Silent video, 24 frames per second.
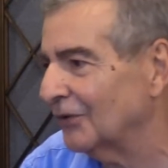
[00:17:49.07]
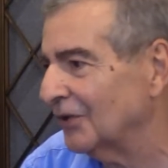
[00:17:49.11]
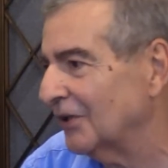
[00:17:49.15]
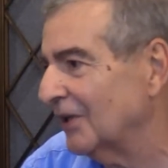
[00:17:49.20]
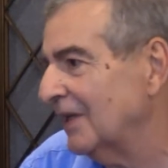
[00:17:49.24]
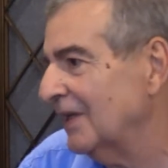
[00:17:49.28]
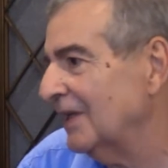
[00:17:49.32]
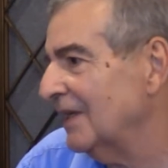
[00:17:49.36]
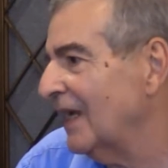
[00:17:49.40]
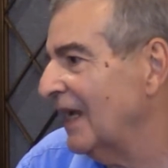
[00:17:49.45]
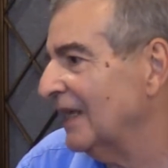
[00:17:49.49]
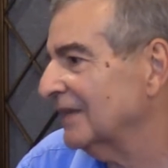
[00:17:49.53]

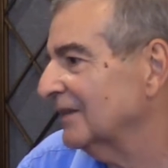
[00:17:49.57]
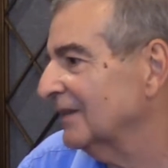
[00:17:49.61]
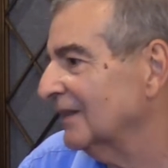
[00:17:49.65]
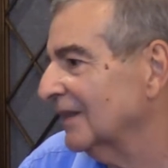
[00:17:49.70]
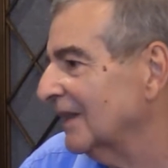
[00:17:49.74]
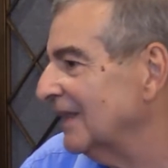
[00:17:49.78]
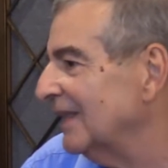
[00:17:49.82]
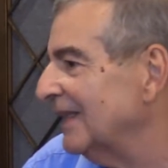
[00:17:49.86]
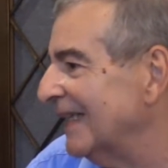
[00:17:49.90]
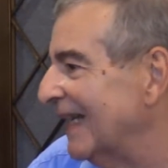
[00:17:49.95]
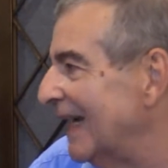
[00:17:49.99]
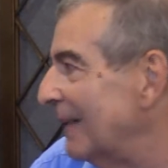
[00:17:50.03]
He has to
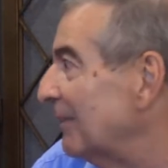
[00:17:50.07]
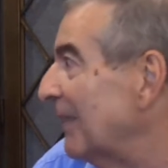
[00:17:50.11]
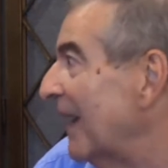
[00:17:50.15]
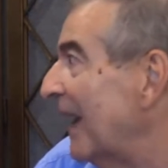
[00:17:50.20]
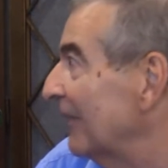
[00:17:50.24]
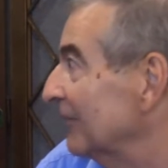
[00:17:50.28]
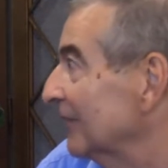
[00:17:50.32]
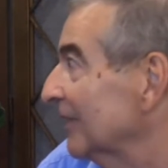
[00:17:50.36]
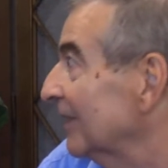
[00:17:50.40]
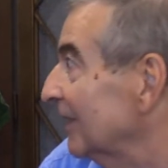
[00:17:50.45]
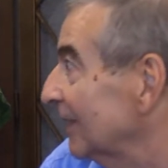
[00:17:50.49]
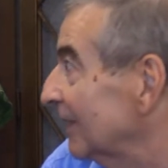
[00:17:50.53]
clean up
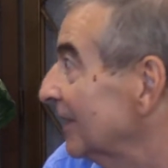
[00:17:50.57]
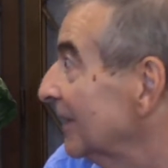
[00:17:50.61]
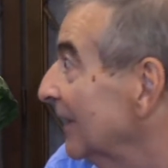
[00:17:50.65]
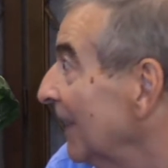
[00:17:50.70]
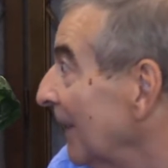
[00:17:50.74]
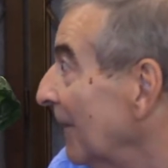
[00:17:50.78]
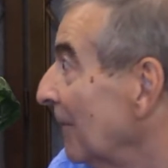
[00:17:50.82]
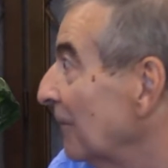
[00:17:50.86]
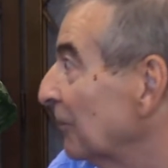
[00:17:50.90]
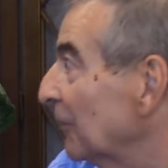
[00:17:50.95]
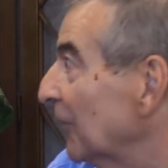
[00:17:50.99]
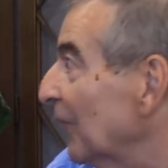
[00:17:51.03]
after her,
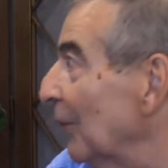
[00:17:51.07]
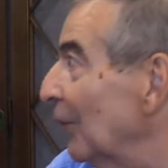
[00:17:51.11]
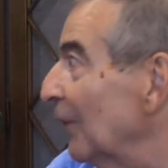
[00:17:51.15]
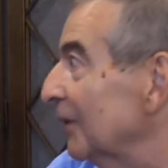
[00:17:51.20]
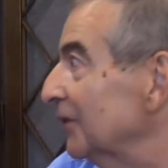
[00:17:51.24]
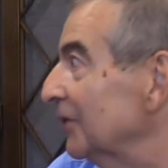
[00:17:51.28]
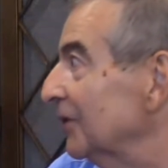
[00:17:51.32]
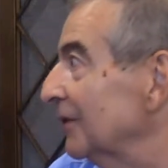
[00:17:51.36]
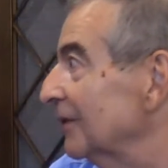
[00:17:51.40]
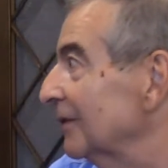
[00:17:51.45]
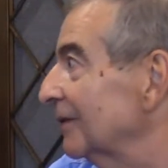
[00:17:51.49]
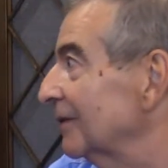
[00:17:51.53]

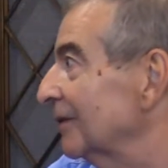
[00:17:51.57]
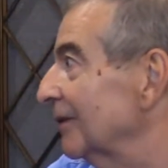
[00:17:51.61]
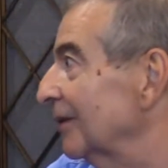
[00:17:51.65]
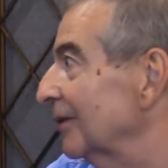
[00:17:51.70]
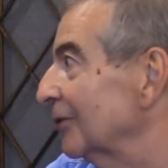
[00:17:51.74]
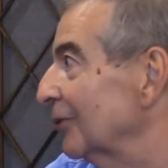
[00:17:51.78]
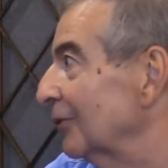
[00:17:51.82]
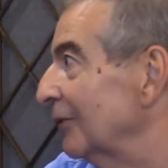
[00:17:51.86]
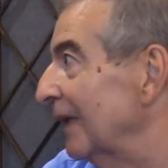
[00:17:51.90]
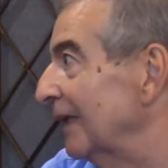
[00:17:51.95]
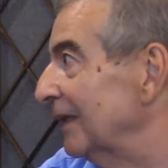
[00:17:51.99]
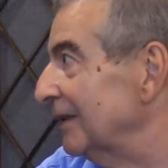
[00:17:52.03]
which is
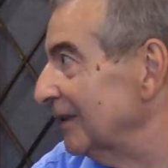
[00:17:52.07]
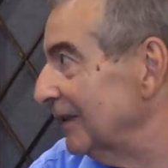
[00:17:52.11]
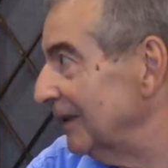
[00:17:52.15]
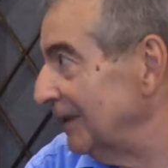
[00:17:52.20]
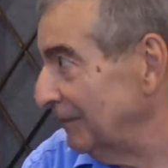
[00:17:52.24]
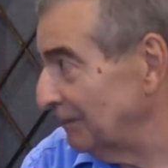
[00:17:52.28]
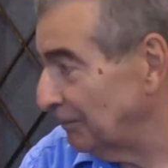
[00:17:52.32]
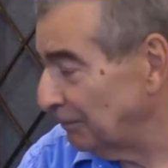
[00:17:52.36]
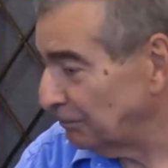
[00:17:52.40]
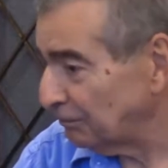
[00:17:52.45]
crazy.